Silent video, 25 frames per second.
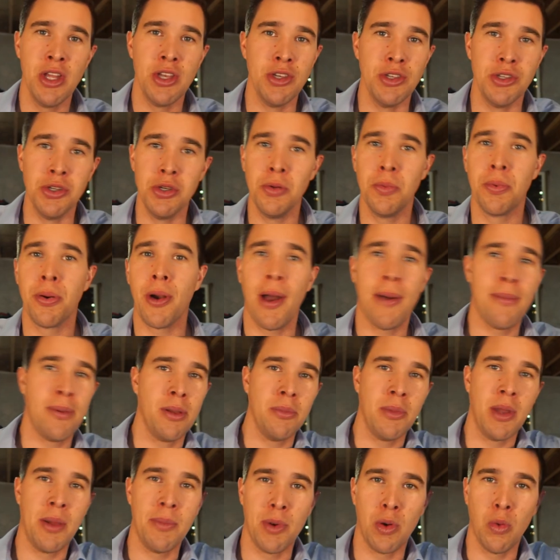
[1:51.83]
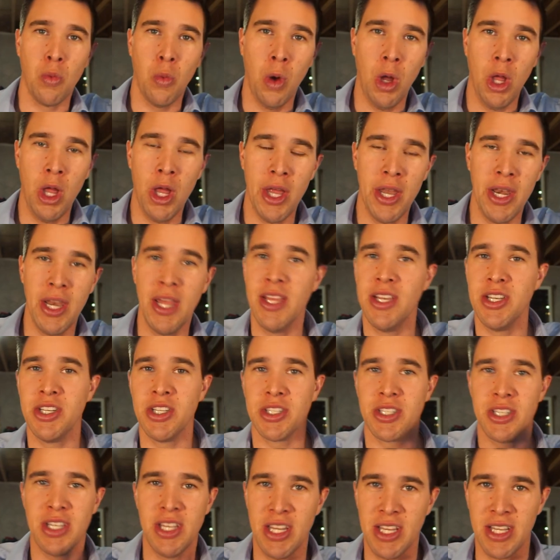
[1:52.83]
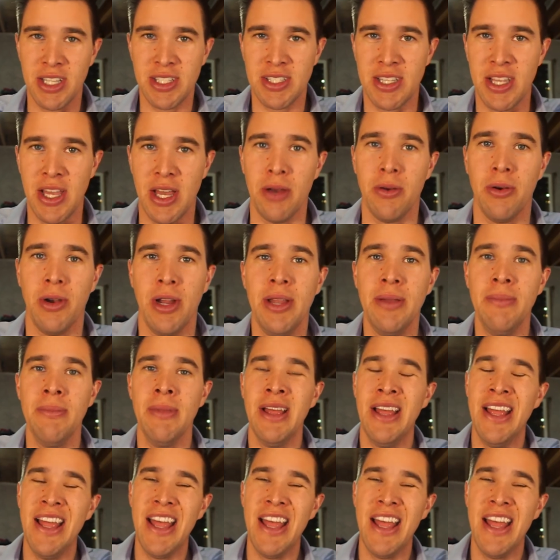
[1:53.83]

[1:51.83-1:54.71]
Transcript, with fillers: do problem number one just in Excel, right?